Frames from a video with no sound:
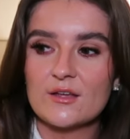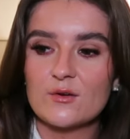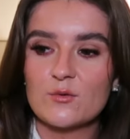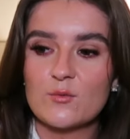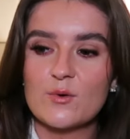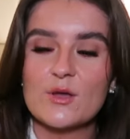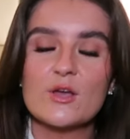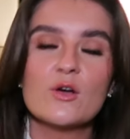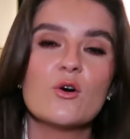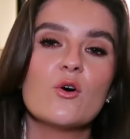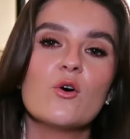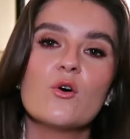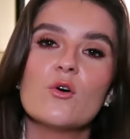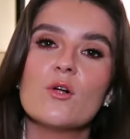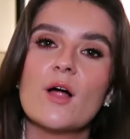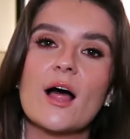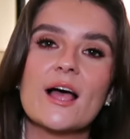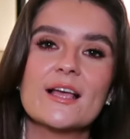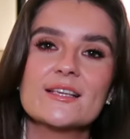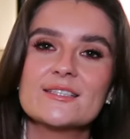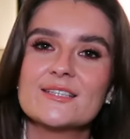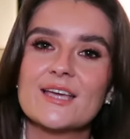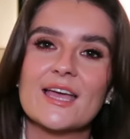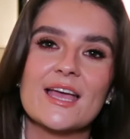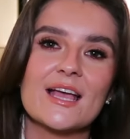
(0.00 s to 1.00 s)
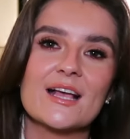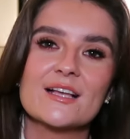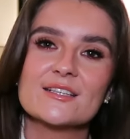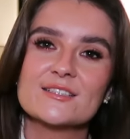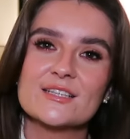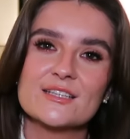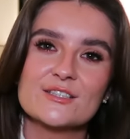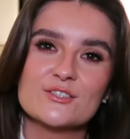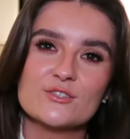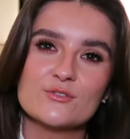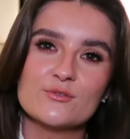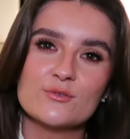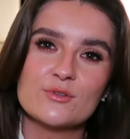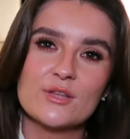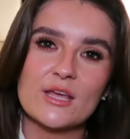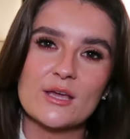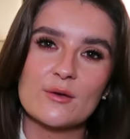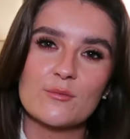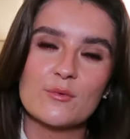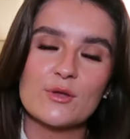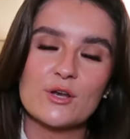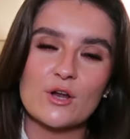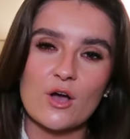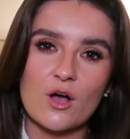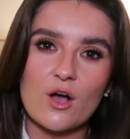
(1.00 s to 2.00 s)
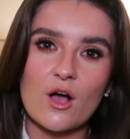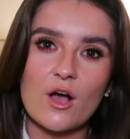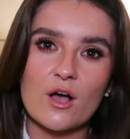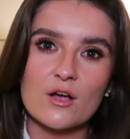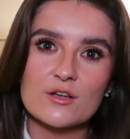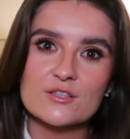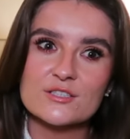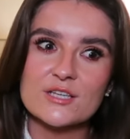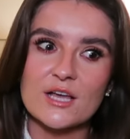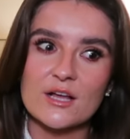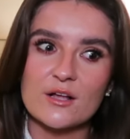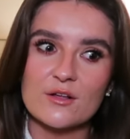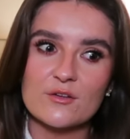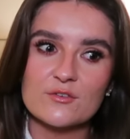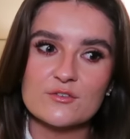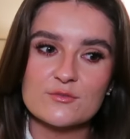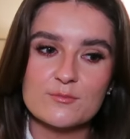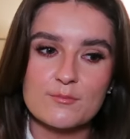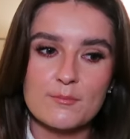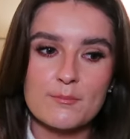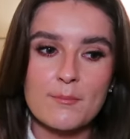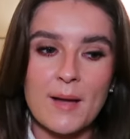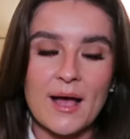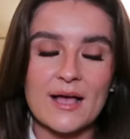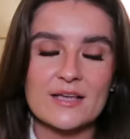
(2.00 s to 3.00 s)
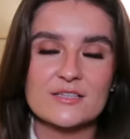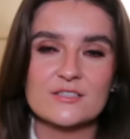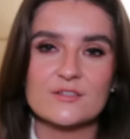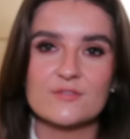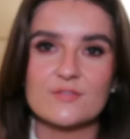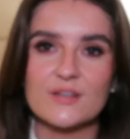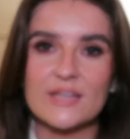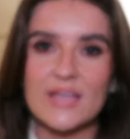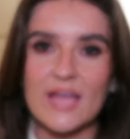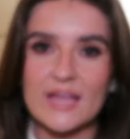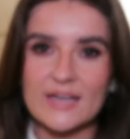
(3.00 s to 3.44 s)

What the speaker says: we all as girls, I do think we knock ourselves massively,